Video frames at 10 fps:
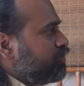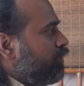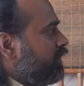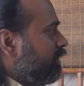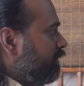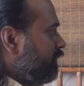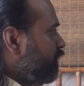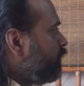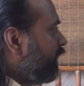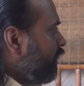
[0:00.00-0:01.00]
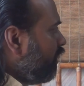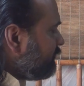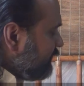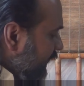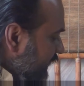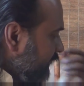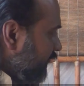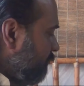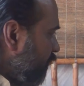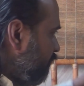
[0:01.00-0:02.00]
no story. You cannot say
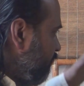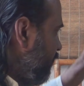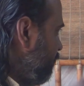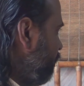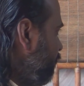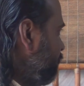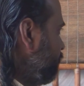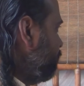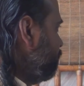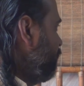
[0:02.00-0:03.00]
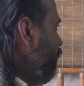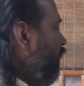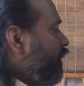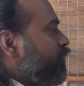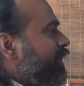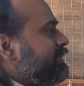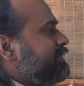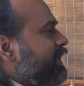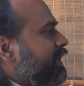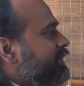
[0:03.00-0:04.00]
anything about faith. All you
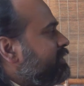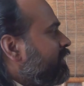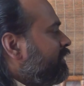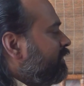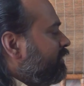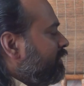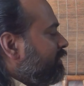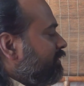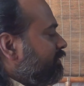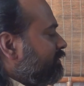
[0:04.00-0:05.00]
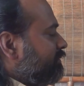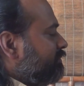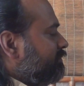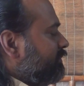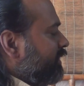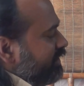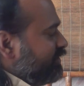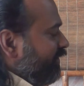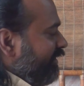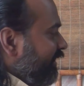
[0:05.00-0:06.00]
can say is,
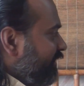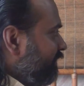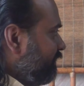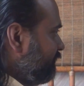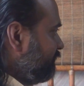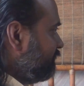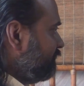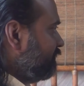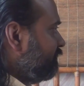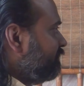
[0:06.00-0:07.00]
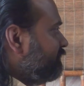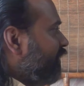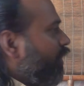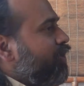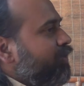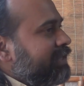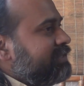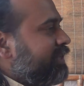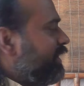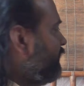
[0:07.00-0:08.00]
it is all right. All you
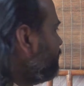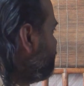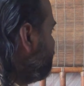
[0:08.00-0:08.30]
can say